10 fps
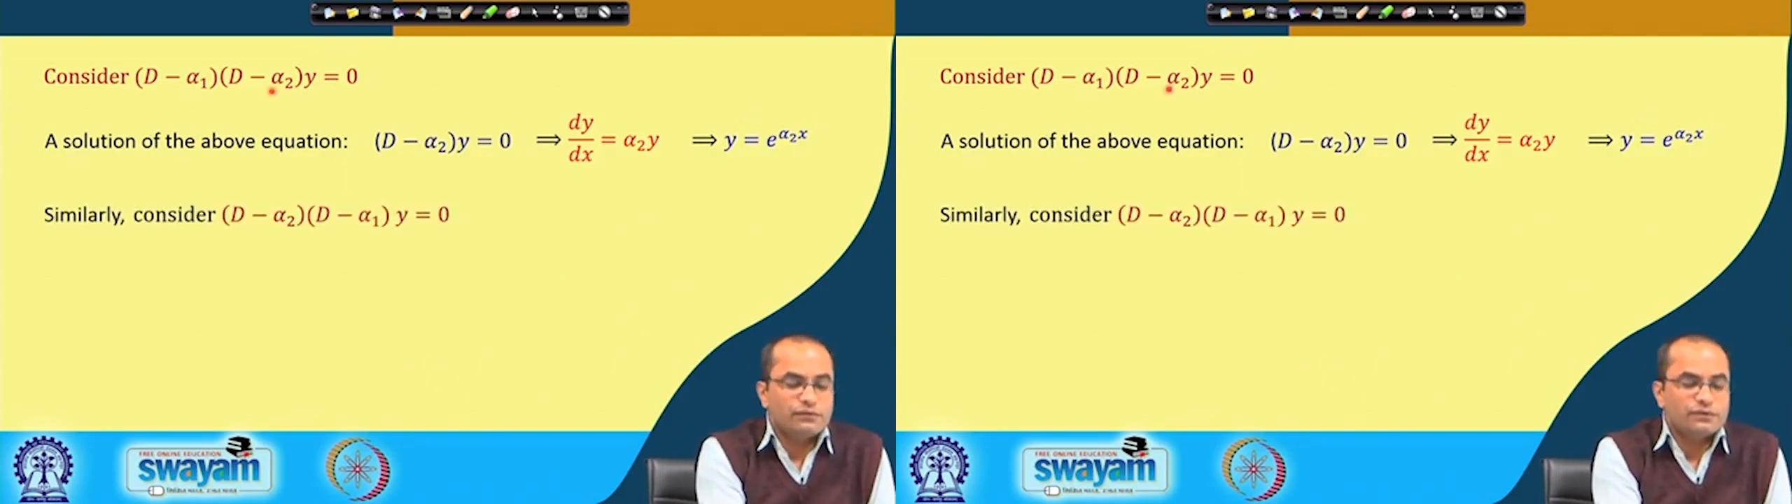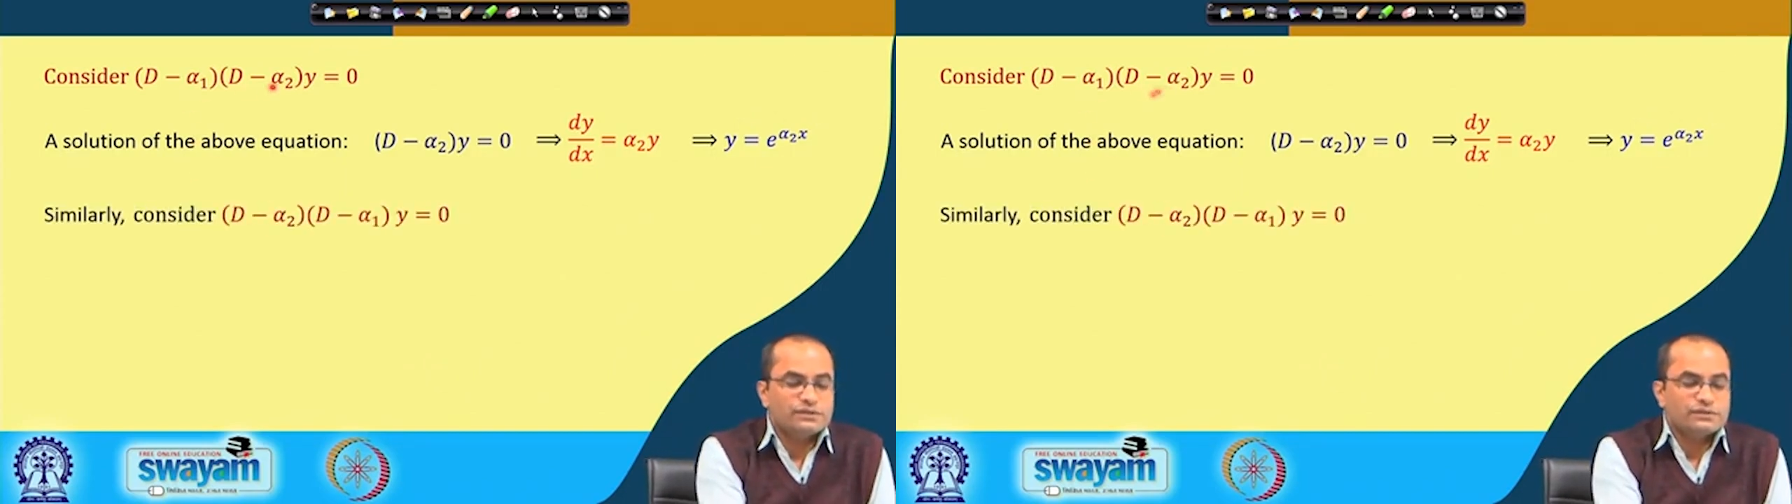
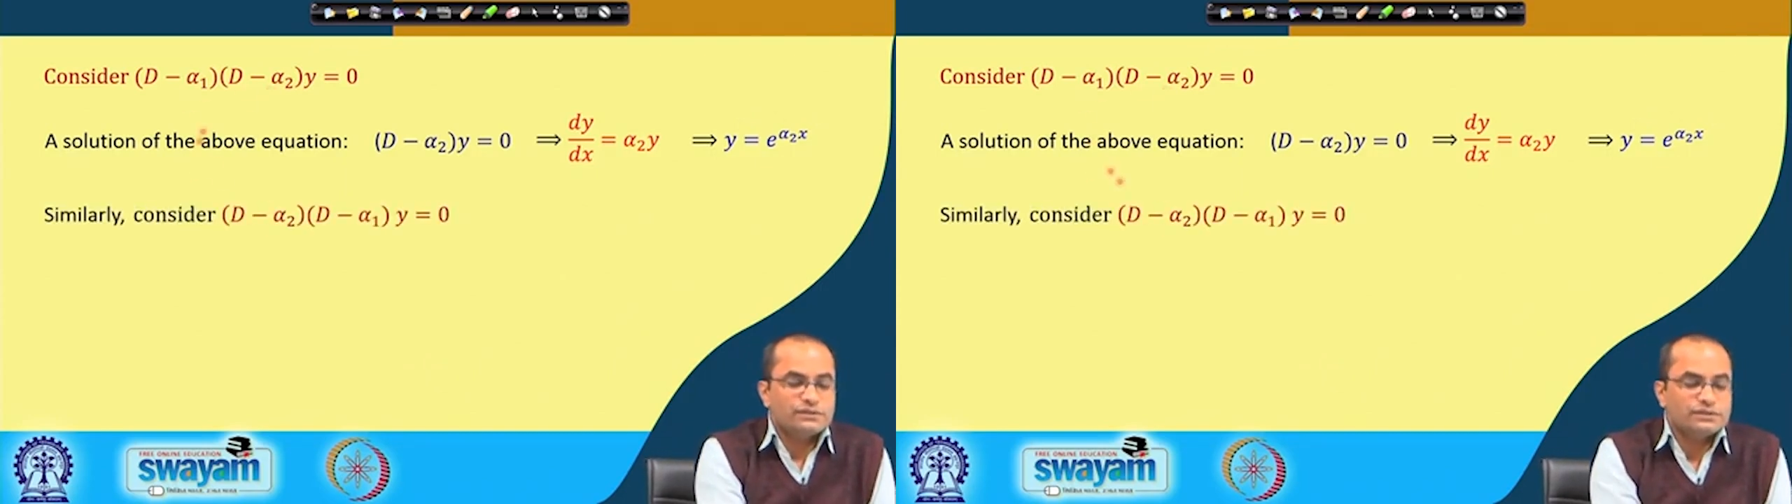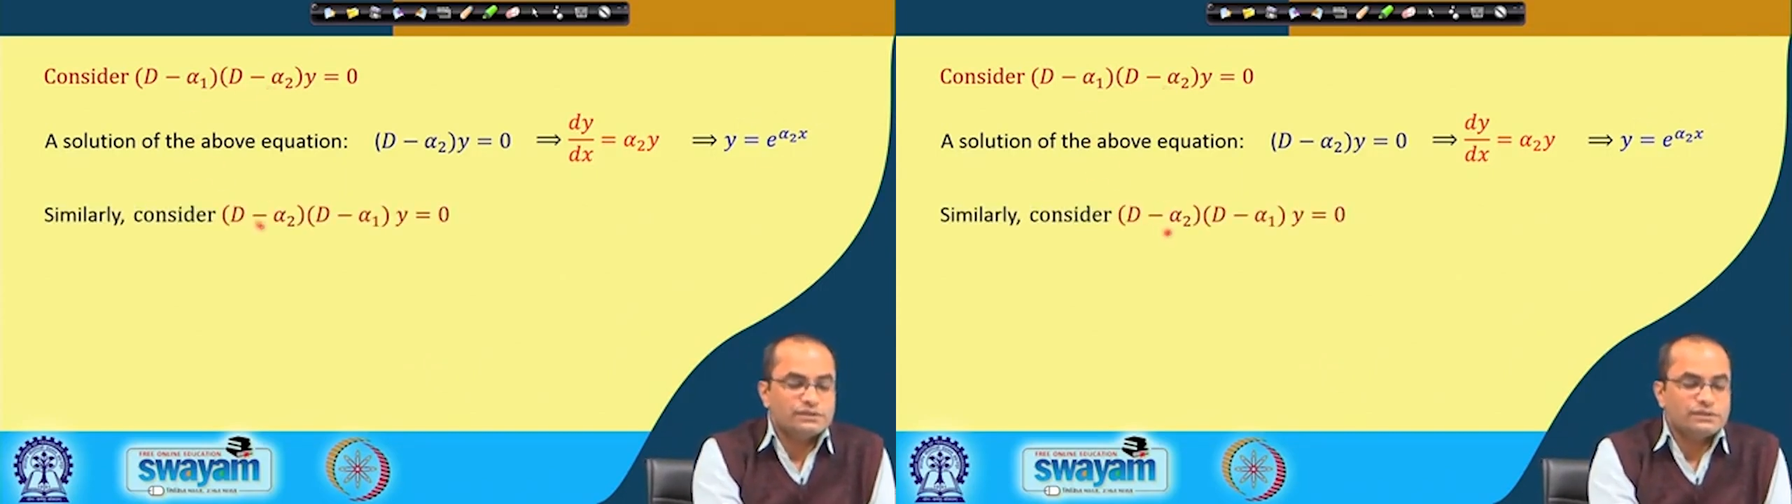for
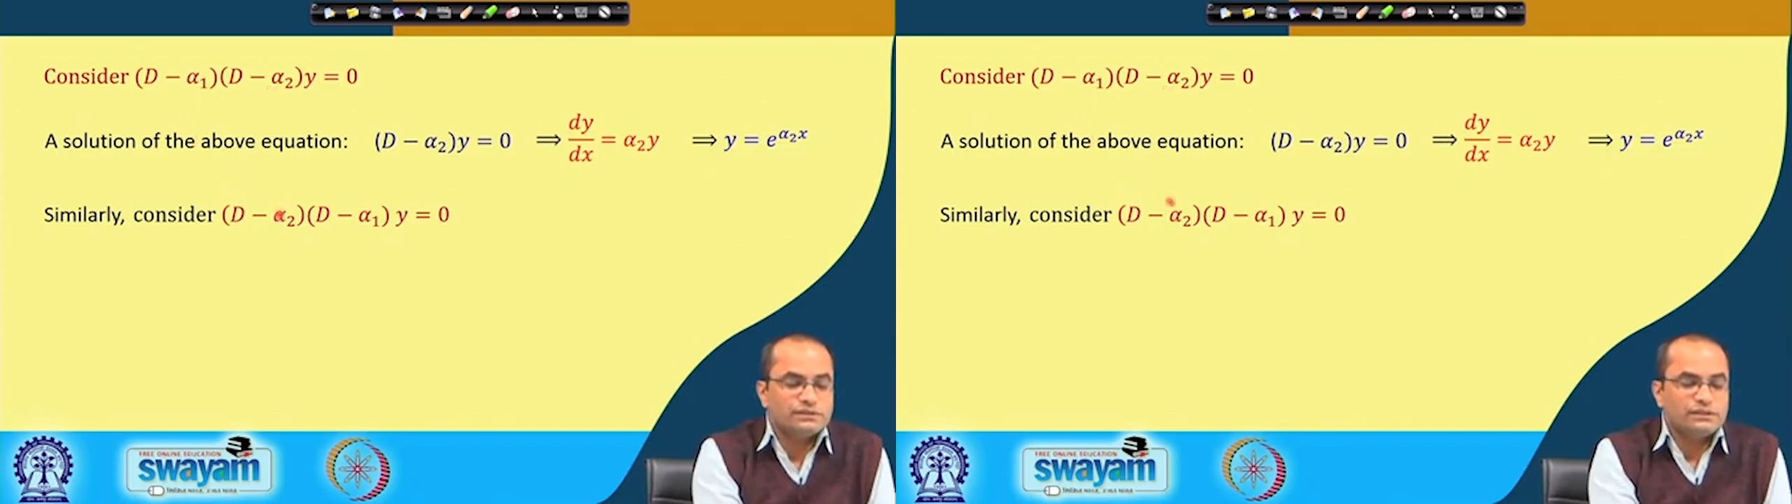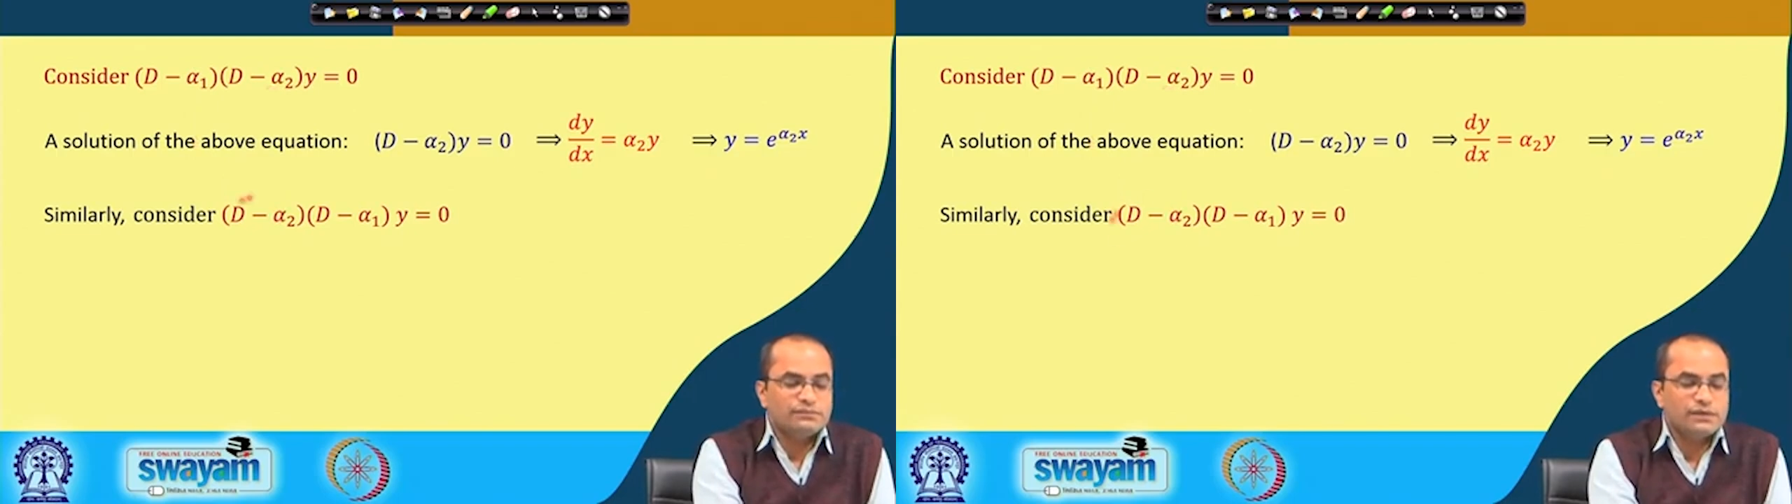instance here
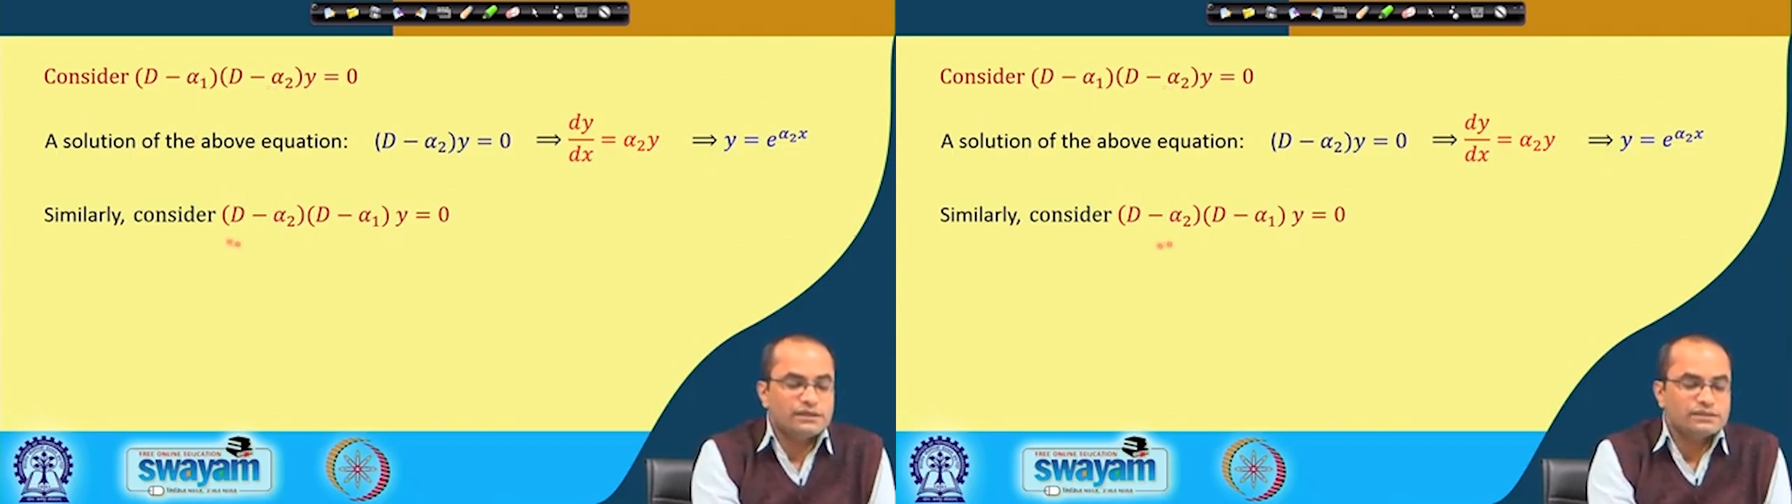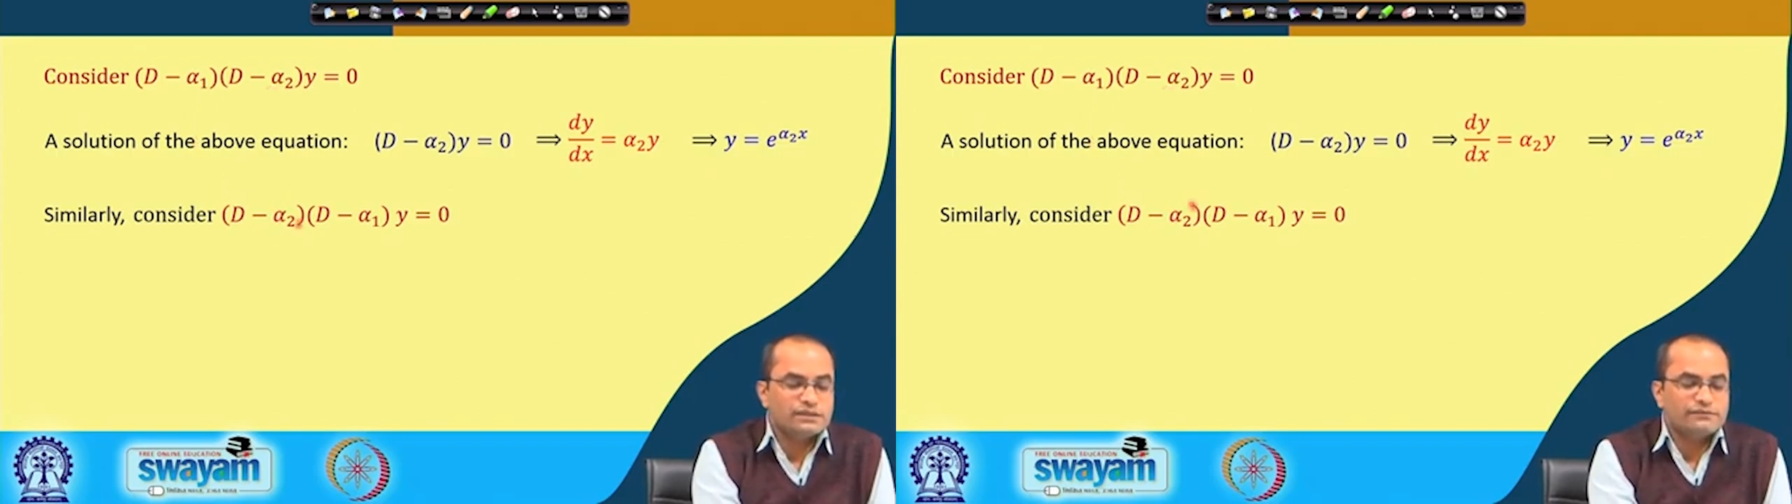d
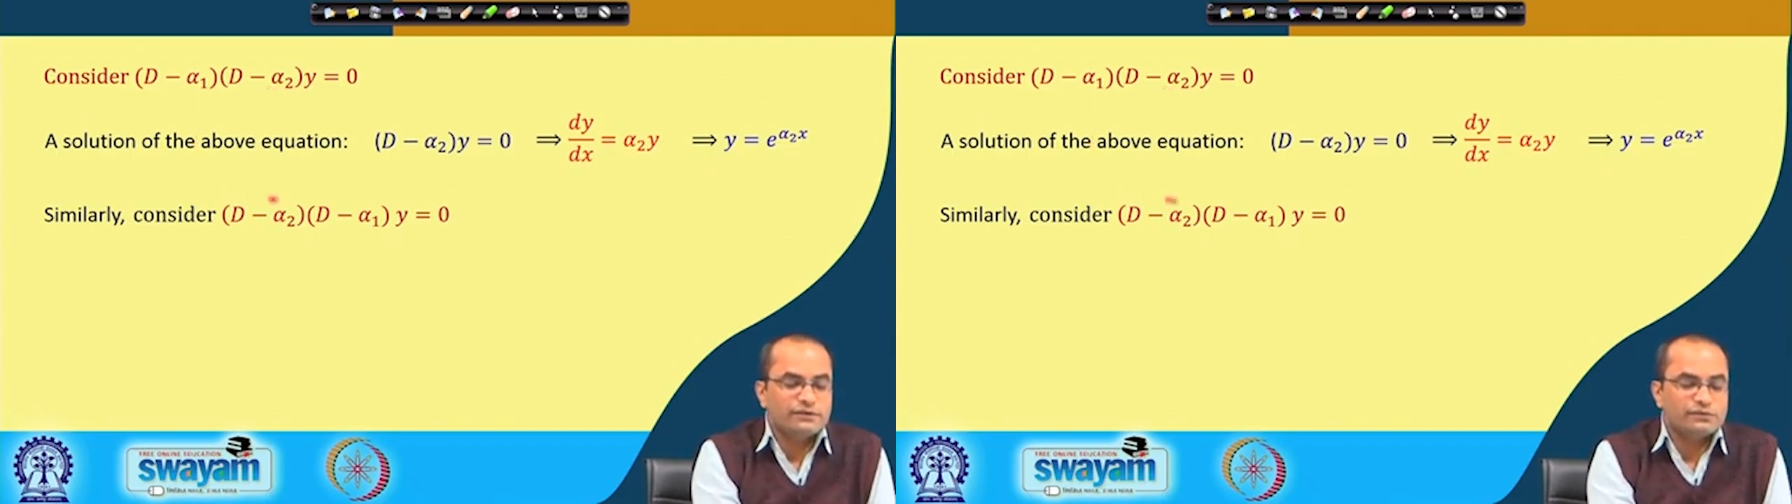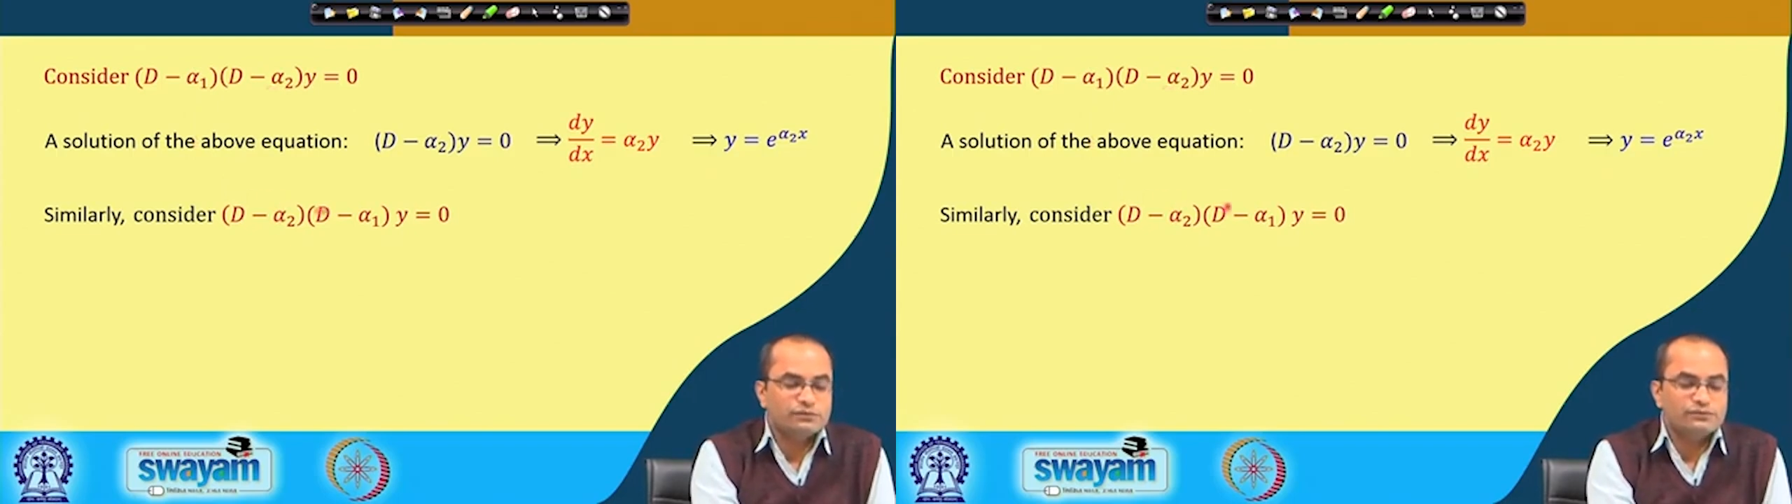minus alpha